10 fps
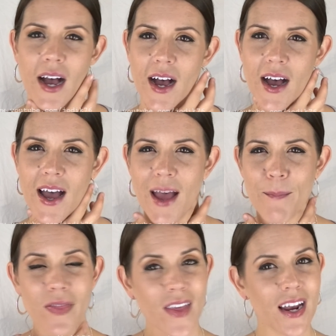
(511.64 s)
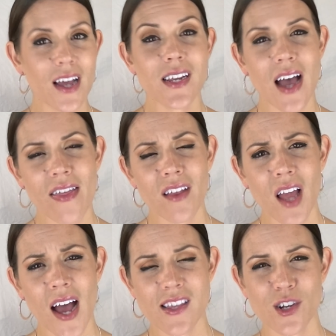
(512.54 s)
But then under other
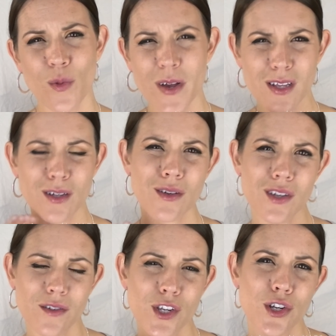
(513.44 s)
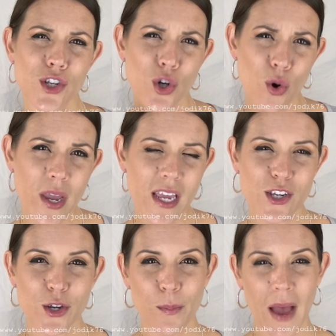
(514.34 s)
lights, it almost looks sort of too chalky,
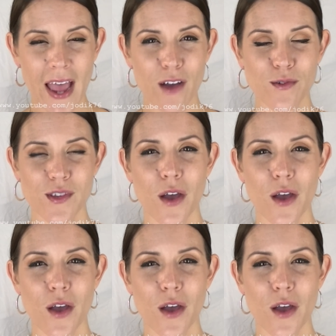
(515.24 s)
too pale.